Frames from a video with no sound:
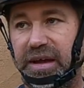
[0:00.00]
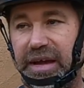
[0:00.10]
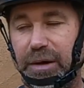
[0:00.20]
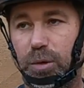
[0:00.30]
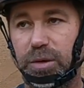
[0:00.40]

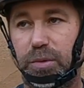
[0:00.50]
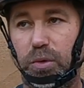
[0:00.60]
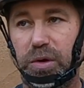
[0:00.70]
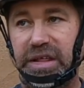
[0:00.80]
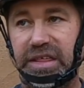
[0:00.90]
at one
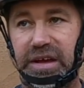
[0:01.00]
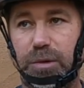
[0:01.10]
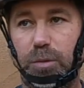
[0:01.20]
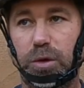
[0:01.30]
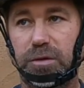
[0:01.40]
point, I think I
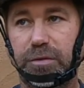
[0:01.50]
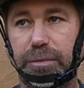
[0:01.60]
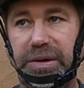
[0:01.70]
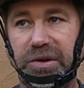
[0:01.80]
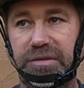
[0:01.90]
wore it for a
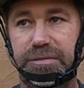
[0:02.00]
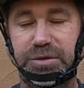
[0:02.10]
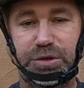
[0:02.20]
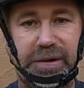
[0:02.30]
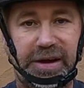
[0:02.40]
period of
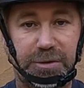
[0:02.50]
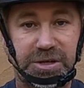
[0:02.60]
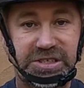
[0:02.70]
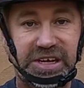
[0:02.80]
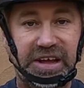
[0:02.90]
2
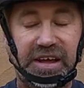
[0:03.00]
hours.